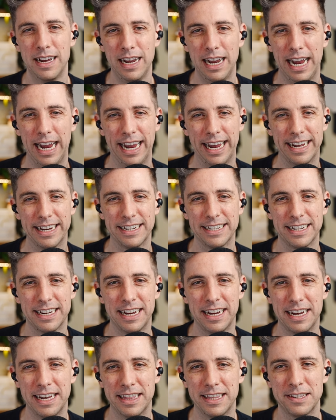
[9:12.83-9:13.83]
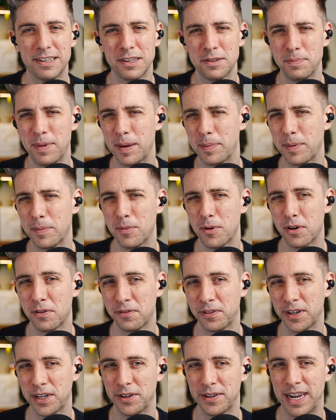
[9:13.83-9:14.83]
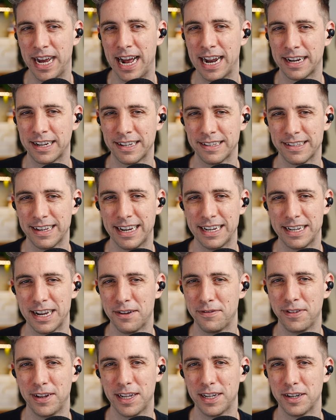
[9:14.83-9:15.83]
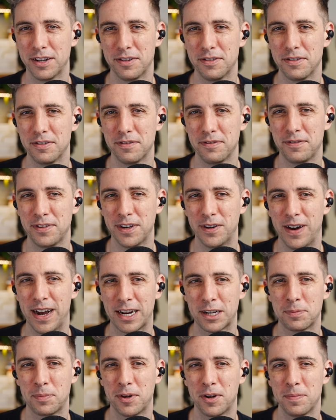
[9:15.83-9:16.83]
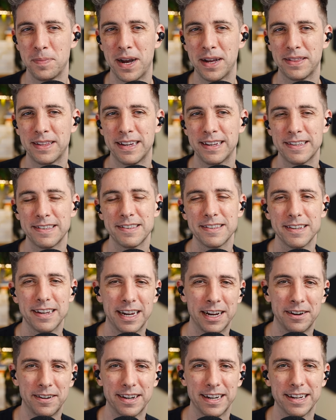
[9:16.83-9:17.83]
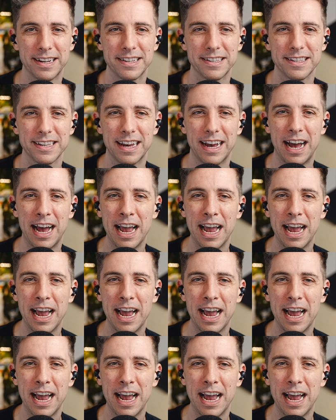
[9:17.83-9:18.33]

And uh, this is maybe more for you, Dad, because I definitely don't feel expert about this. Here it is.